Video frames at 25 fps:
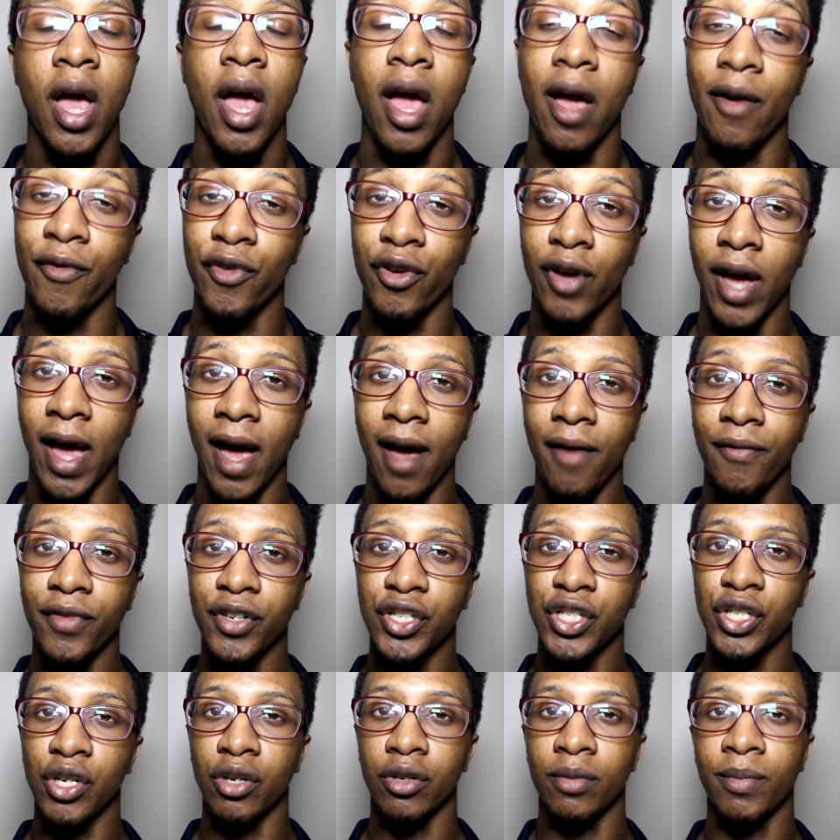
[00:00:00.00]
If you have
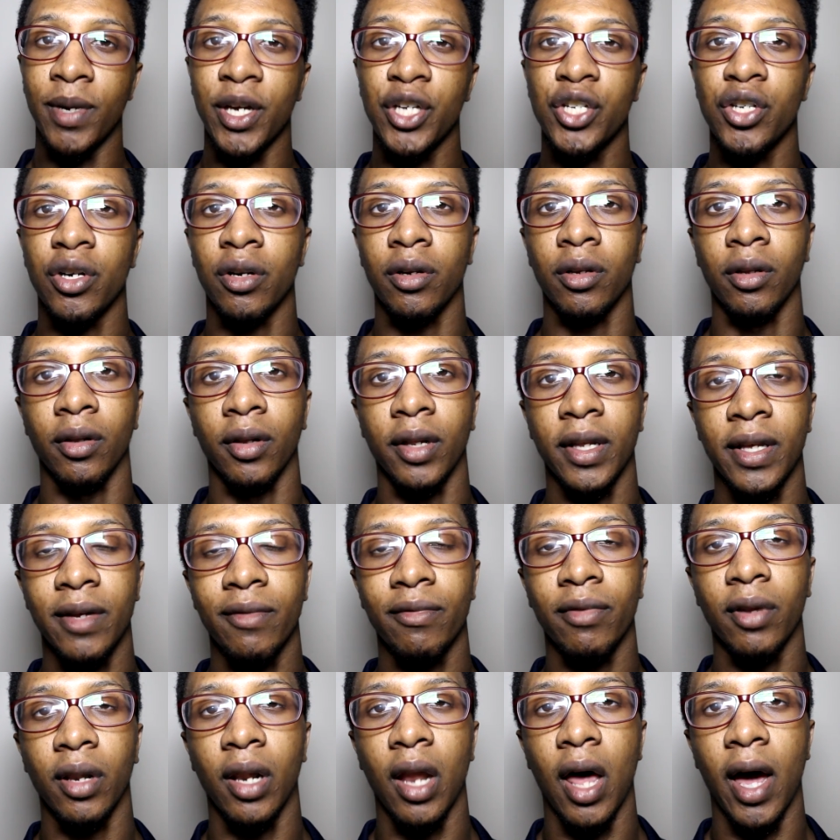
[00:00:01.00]
enjoyed, make sure to
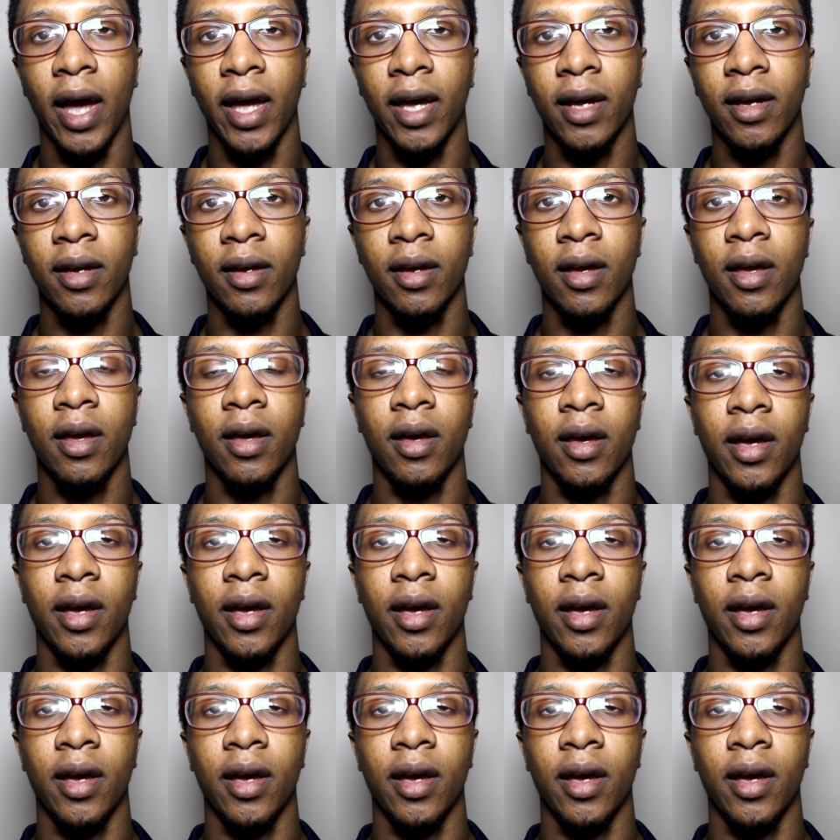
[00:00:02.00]
leave a like